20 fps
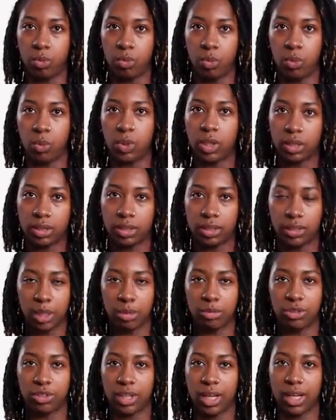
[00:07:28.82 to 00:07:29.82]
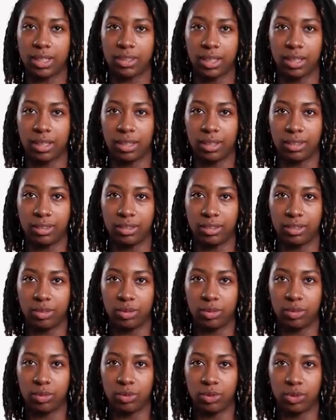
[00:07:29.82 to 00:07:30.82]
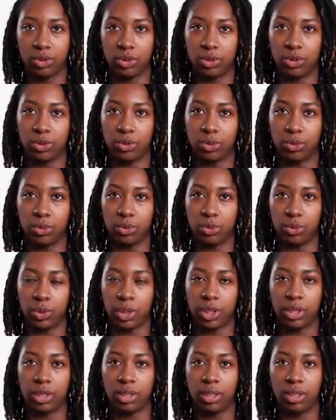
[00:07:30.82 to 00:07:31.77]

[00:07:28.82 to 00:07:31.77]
What steps should I take to,